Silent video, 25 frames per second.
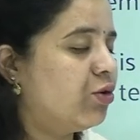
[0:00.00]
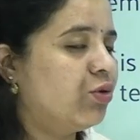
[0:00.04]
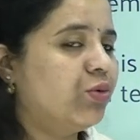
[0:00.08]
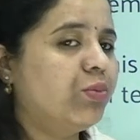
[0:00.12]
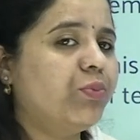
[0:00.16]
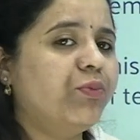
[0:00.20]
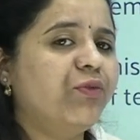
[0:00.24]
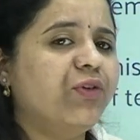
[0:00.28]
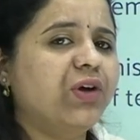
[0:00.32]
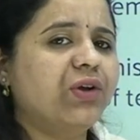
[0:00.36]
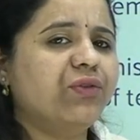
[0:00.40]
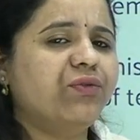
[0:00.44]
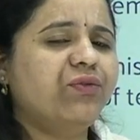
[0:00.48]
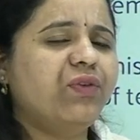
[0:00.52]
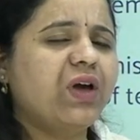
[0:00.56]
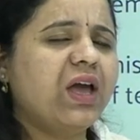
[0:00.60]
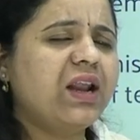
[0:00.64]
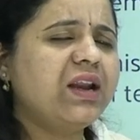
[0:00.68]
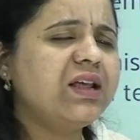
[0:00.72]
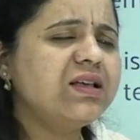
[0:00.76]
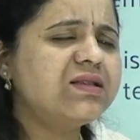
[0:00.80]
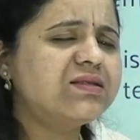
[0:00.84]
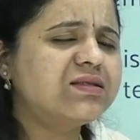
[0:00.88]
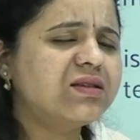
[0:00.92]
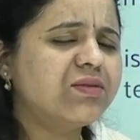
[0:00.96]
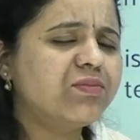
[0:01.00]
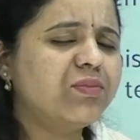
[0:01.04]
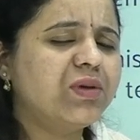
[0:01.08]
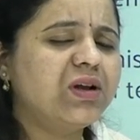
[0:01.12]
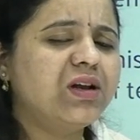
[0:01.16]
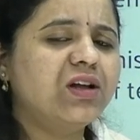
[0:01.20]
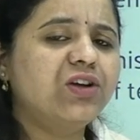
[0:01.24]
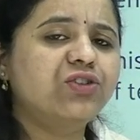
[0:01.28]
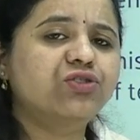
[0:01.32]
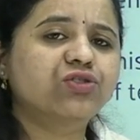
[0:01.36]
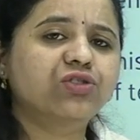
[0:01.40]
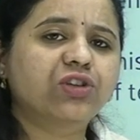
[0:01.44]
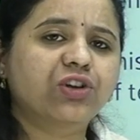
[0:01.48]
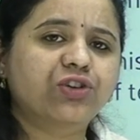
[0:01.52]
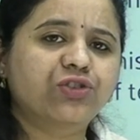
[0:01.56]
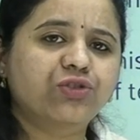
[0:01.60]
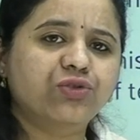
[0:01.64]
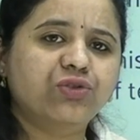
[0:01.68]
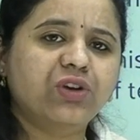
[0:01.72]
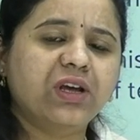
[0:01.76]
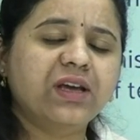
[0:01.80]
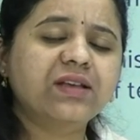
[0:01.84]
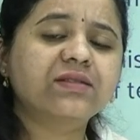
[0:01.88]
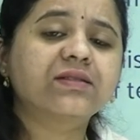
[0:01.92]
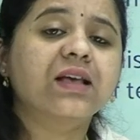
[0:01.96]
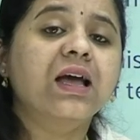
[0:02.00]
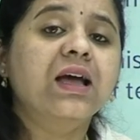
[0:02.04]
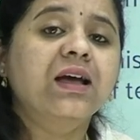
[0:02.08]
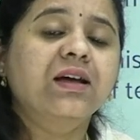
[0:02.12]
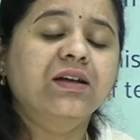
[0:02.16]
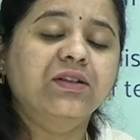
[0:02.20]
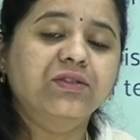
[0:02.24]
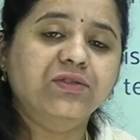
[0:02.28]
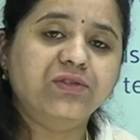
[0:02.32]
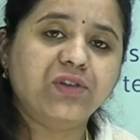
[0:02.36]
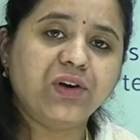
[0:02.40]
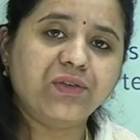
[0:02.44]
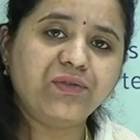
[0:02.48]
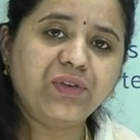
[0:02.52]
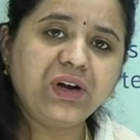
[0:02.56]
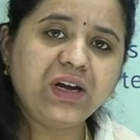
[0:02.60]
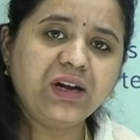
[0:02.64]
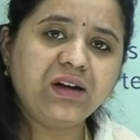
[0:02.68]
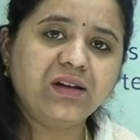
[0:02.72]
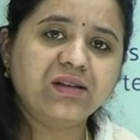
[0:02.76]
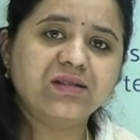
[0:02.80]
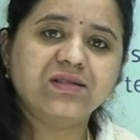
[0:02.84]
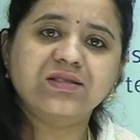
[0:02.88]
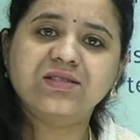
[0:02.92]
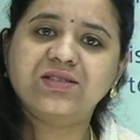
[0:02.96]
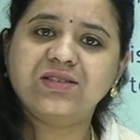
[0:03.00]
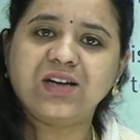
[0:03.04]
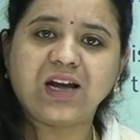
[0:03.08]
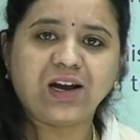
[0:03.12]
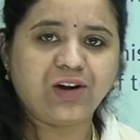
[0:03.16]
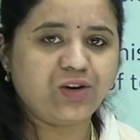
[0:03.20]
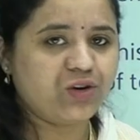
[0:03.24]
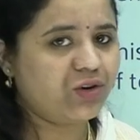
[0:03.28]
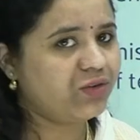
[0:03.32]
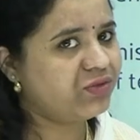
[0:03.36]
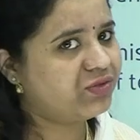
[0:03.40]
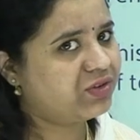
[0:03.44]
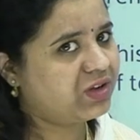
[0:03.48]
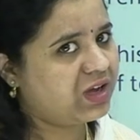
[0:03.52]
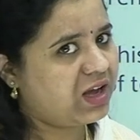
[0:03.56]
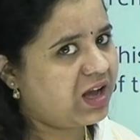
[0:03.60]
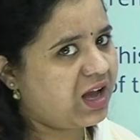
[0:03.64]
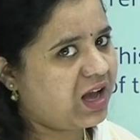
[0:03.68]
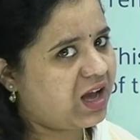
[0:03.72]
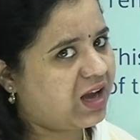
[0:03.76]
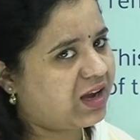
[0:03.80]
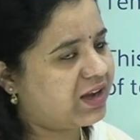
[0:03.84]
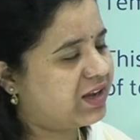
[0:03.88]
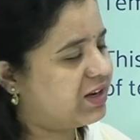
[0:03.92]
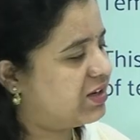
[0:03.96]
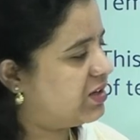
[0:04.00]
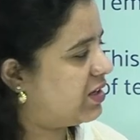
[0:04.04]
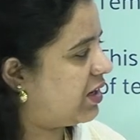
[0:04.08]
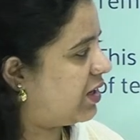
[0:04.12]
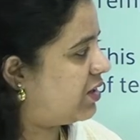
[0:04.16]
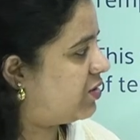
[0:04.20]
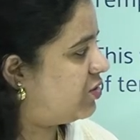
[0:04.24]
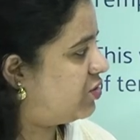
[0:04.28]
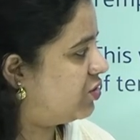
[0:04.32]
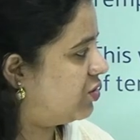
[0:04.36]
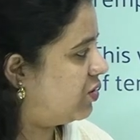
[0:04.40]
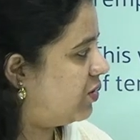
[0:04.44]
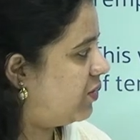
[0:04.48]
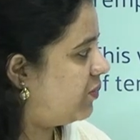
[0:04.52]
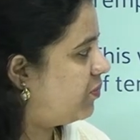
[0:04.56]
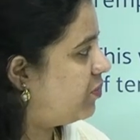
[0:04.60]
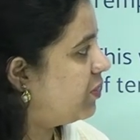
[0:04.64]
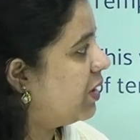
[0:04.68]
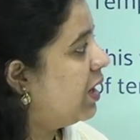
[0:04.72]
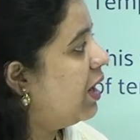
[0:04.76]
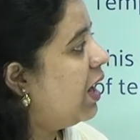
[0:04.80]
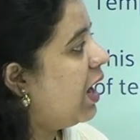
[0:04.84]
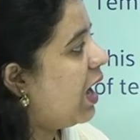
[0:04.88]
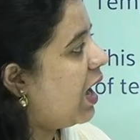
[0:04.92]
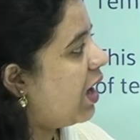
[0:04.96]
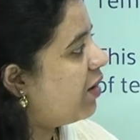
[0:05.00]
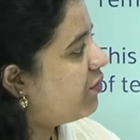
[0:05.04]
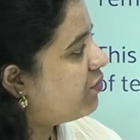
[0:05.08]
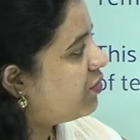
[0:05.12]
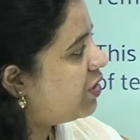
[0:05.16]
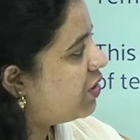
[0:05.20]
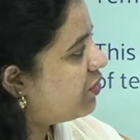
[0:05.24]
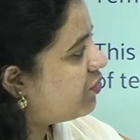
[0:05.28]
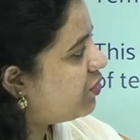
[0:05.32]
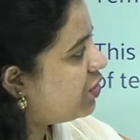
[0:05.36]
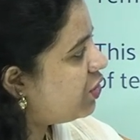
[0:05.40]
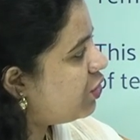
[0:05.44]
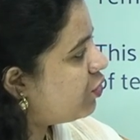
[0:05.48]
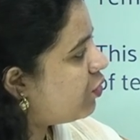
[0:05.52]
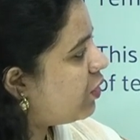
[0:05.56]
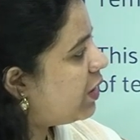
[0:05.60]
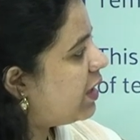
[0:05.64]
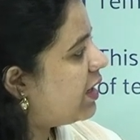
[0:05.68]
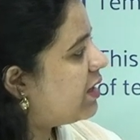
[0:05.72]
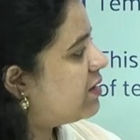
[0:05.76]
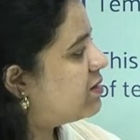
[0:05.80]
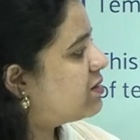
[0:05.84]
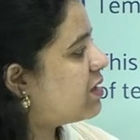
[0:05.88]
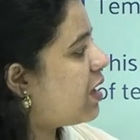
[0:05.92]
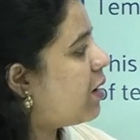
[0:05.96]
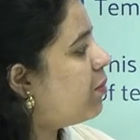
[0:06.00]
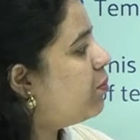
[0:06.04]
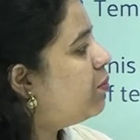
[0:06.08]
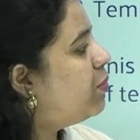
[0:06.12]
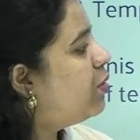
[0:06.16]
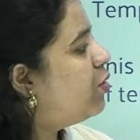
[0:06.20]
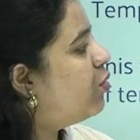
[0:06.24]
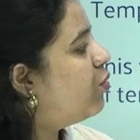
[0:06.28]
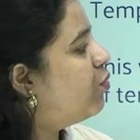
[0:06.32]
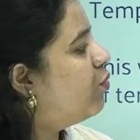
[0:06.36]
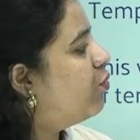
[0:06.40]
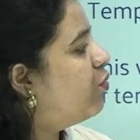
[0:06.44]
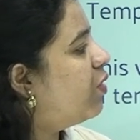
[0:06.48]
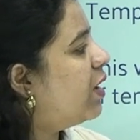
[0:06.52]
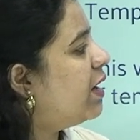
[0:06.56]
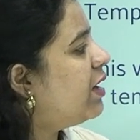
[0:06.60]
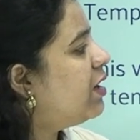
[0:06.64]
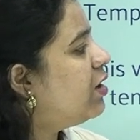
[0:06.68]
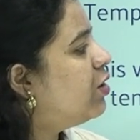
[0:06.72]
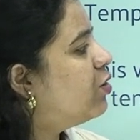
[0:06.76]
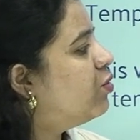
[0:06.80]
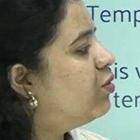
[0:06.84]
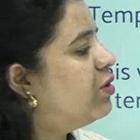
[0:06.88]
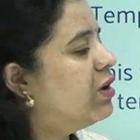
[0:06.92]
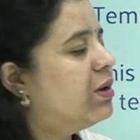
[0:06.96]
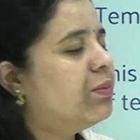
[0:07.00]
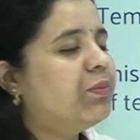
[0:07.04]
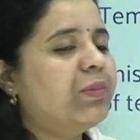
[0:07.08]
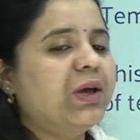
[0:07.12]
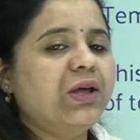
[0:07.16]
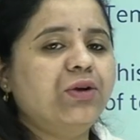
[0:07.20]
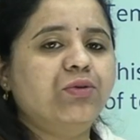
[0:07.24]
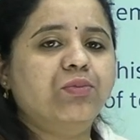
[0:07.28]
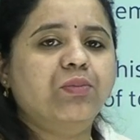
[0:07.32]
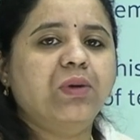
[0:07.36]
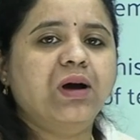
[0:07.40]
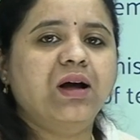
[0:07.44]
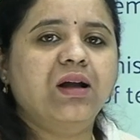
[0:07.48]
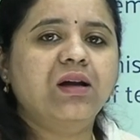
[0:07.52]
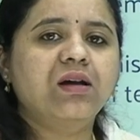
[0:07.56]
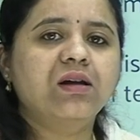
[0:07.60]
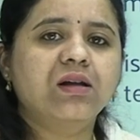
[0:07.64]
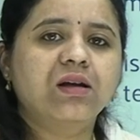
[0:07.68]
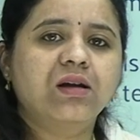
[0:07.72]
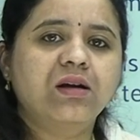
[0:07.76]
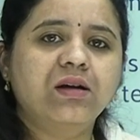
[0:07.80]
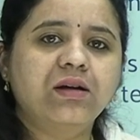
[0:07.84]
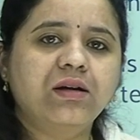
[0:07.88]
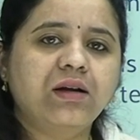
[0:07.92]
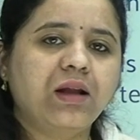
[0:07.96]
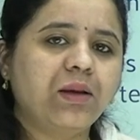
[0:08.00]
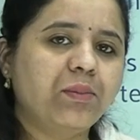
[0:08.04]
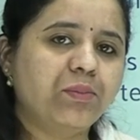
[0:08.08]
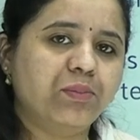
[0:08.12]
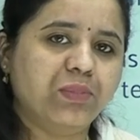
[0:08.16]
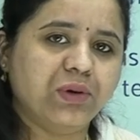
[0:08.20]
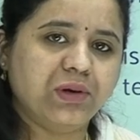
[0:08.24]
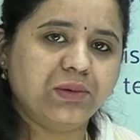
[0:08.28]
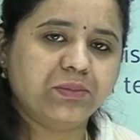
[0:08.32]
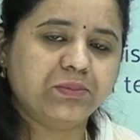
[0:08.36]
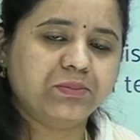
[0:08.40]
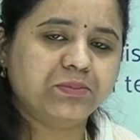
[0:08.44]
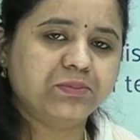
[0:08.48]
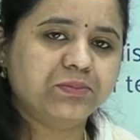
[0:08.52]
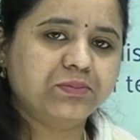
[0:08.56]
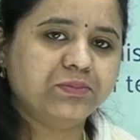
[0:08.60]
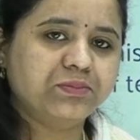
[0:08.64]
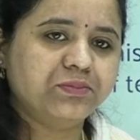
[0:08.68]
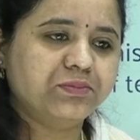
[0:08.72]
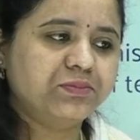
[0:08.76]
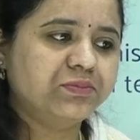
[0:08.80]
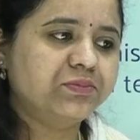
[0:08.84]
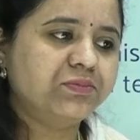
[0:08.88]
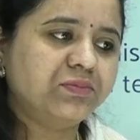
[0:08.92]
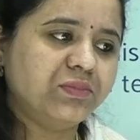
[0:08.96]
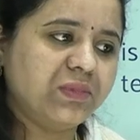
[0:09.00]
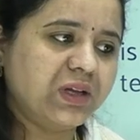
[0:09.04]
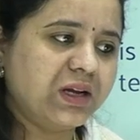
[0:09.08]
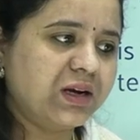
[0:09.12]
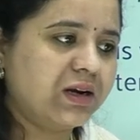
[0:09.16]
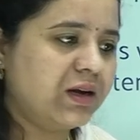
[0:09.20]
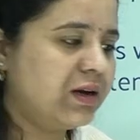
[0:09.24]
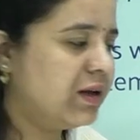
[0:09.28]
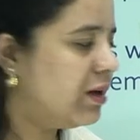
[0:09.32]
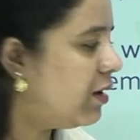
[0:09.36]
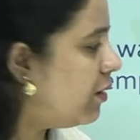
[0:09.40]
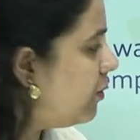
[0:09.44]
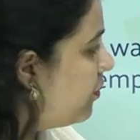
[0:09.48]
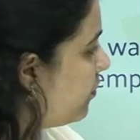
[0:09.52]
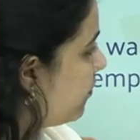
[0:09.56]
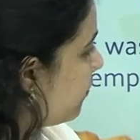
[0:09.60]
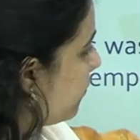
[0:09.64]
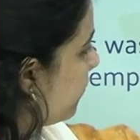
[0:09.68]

group were very similar to the today's Dravidian style of architecture. I have given you an example of Vaikunta Perumal temple. Clear?